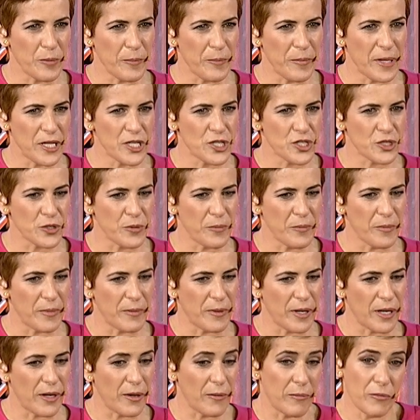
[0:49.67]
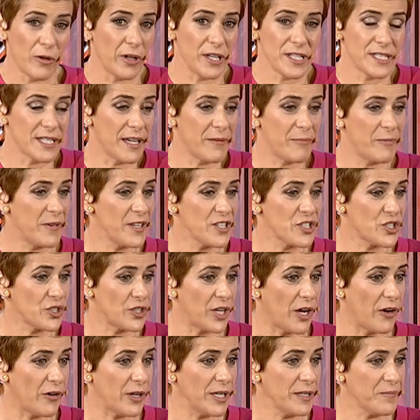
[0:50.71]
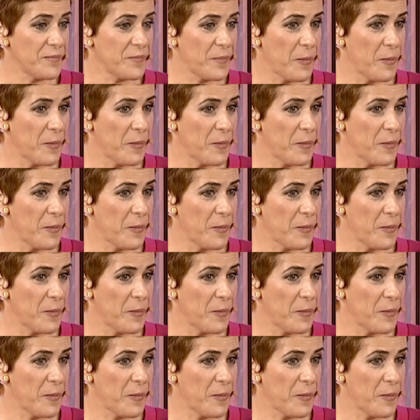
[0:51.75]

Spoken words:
mentioned, well, he's a visionary.